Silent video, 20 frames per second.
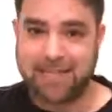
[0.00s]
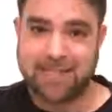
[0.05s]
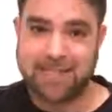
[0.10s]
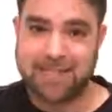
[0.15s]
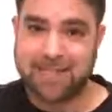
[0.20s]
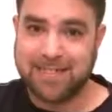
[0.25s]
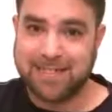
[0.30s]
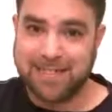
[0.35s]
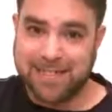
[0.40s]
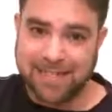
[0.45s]

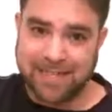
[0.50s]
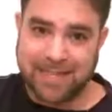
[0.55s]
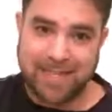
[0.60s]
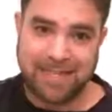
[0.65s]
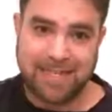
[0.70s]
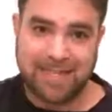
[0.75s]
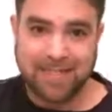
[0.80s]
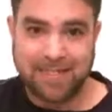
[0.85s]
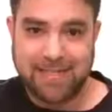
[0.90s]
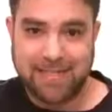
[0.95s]
It's
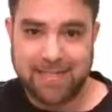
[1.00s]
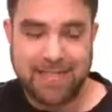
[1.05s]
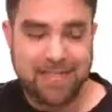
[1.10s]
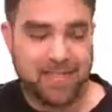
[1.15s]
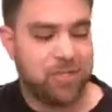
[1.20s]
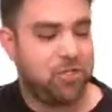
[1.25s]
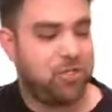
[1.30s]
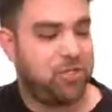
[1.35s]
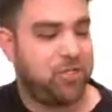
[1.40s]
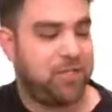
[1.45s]

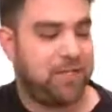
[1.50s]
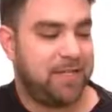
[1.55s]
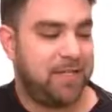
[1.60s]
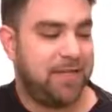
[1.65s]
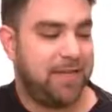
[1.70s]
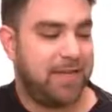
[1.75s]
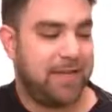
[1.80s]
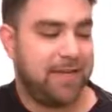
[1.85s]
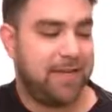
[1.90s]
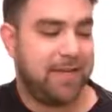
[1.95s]
D-A-D,
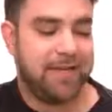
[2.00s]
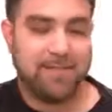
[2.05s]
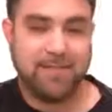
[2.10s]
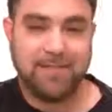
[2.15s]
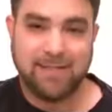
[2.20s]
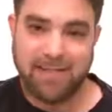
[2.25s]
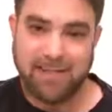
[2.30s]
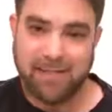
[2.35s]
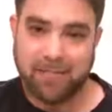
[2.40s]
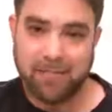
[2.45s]

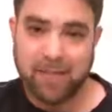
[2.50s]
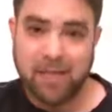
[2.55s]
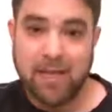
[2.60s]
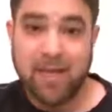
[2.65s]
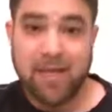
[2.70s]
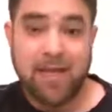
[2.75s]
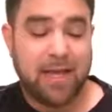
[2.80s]
G-A-D.